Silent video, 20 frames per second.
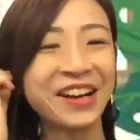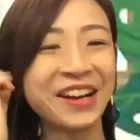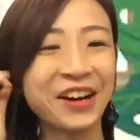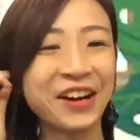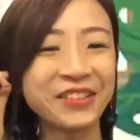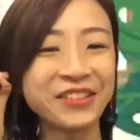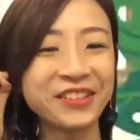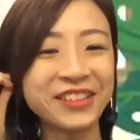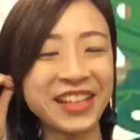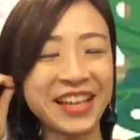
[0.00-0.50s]

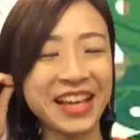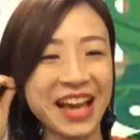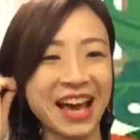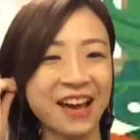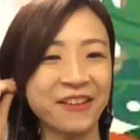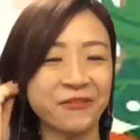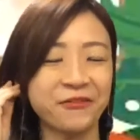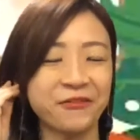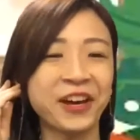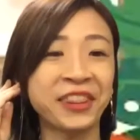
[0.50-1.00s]
Although they
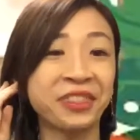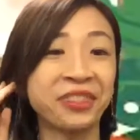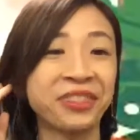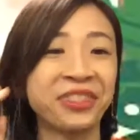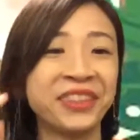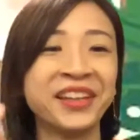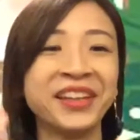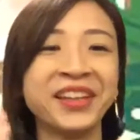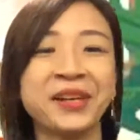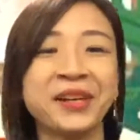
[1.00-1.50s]
are fun,
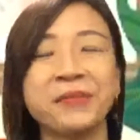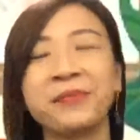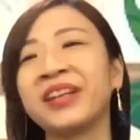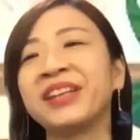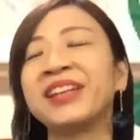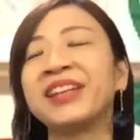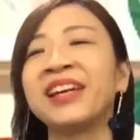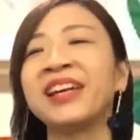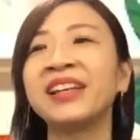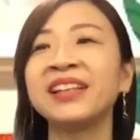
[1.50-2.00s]
but
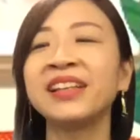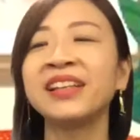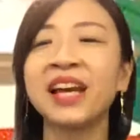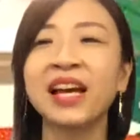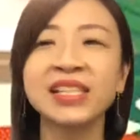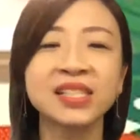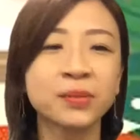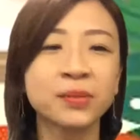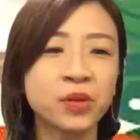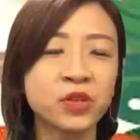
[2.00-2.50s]
then they are
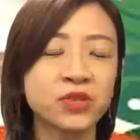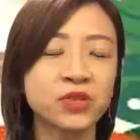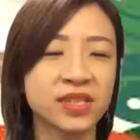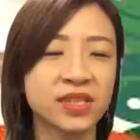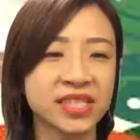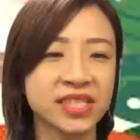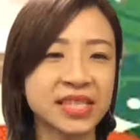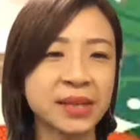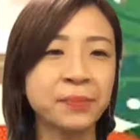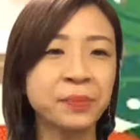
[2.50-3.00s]
supposed to
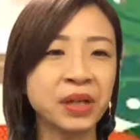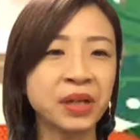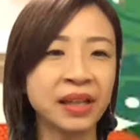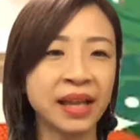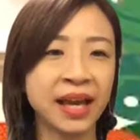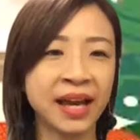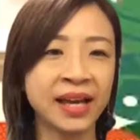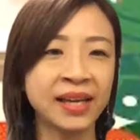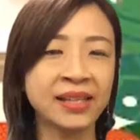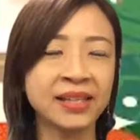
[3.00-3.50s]

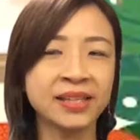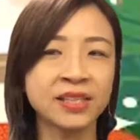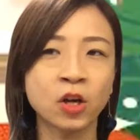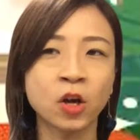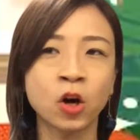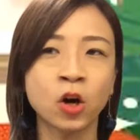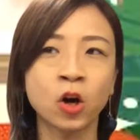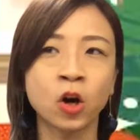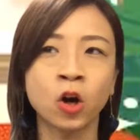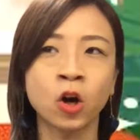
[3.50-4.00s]
symbolize,
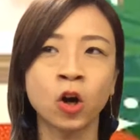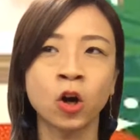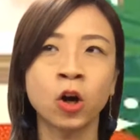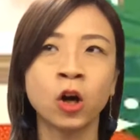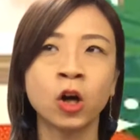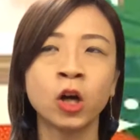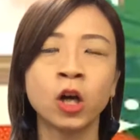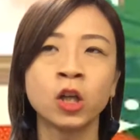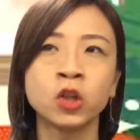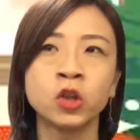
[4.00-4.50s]
or
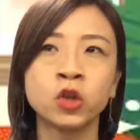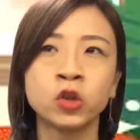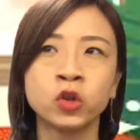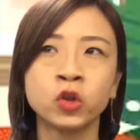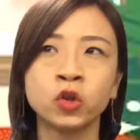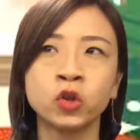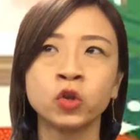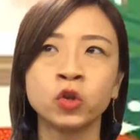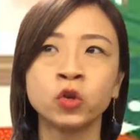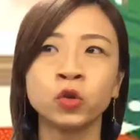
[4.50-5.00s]

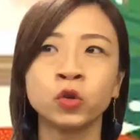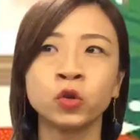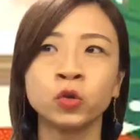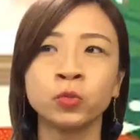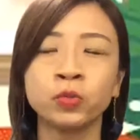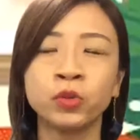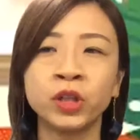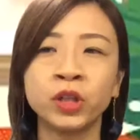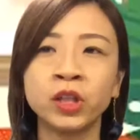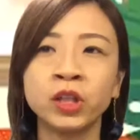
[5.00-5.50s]
to
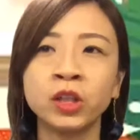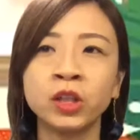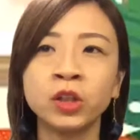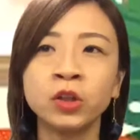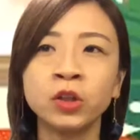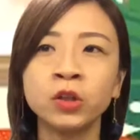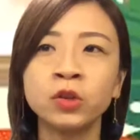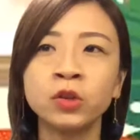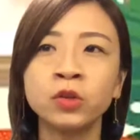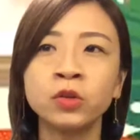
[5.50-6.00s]
bring
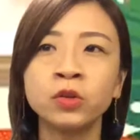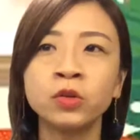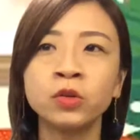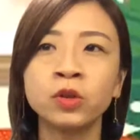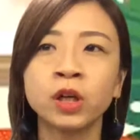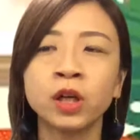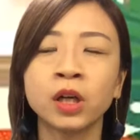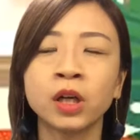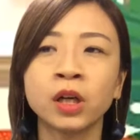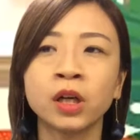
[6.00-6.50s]
you
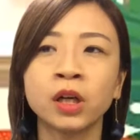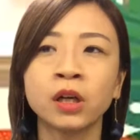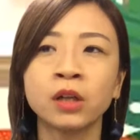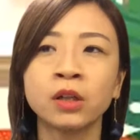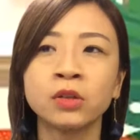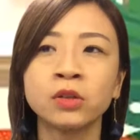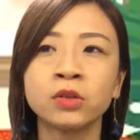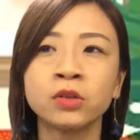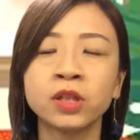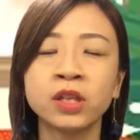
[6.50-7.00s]

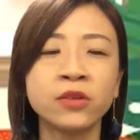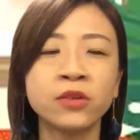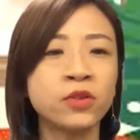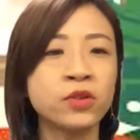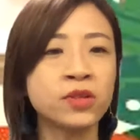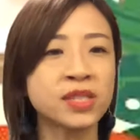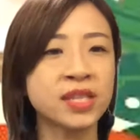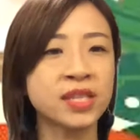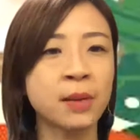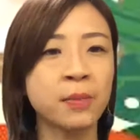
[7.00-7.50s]
to give you
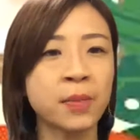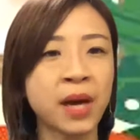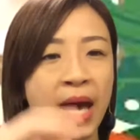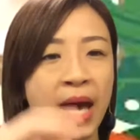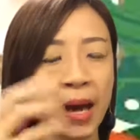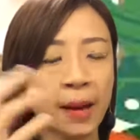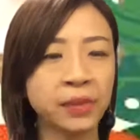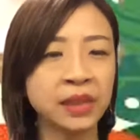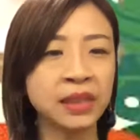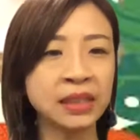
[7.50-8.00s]
some
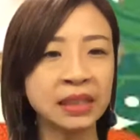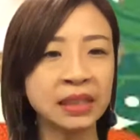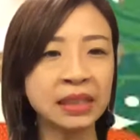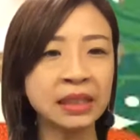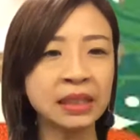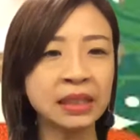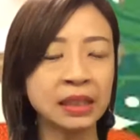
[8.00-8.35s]
harmony,